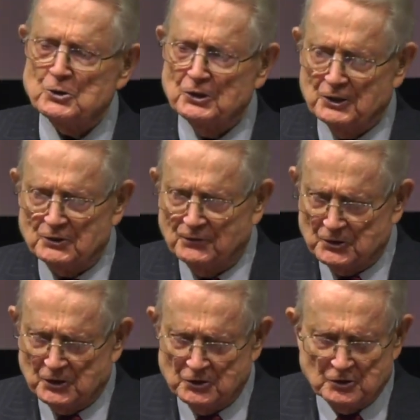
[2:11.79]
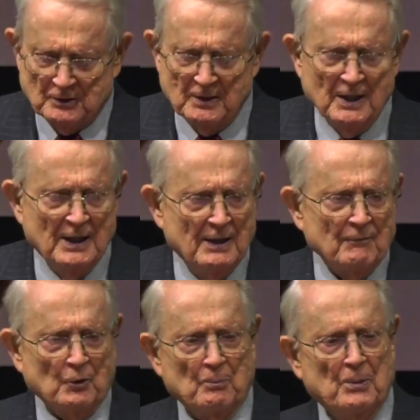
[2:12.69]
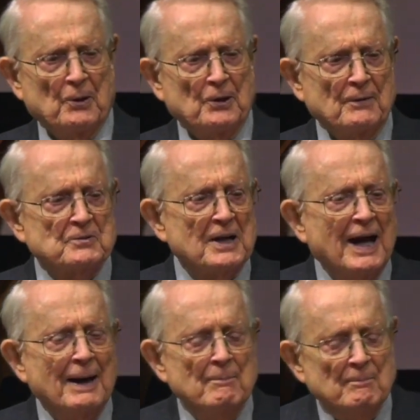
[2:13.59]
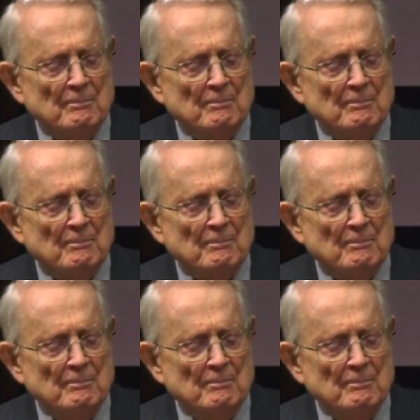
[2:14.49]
to this physician for a period of time.